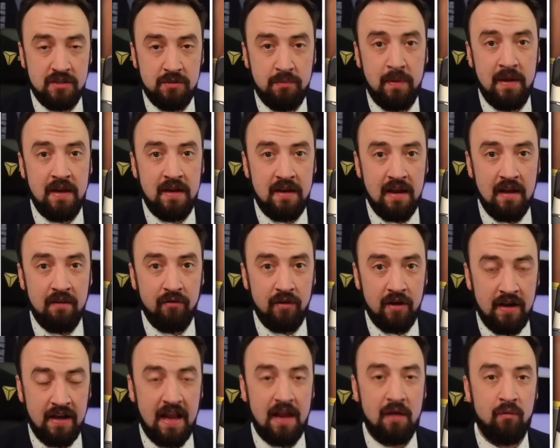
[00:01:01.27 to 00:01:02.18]
to spend
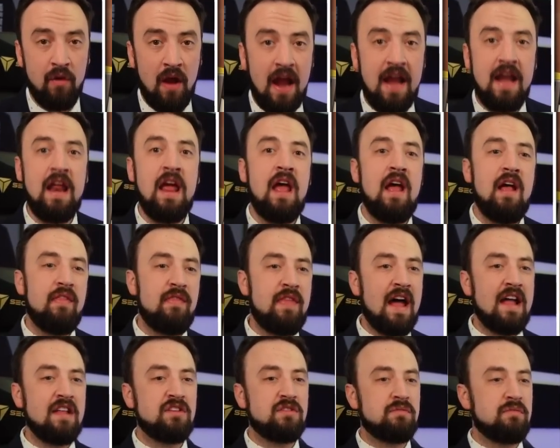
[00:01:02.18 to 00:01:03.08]
every day, right?
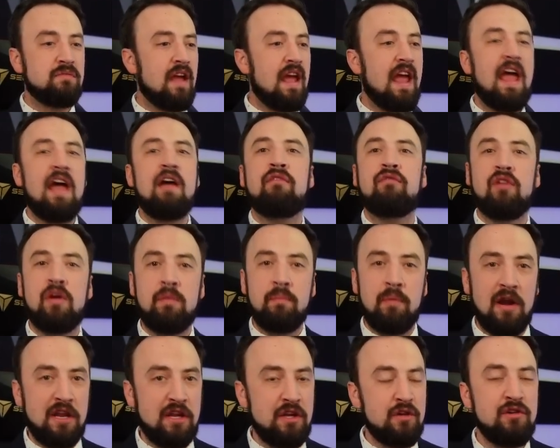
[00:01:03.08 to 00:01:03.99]
That's
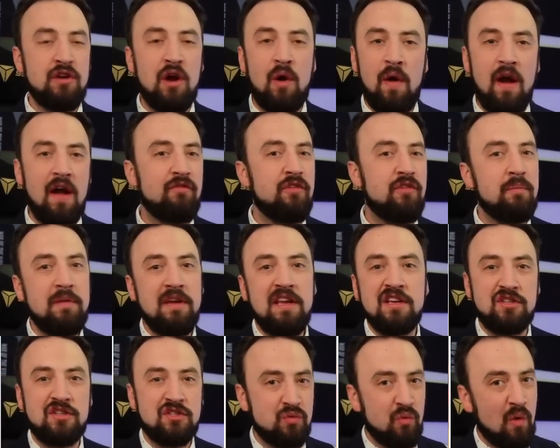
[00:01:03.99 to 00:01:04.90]
everybody. You don't have to be a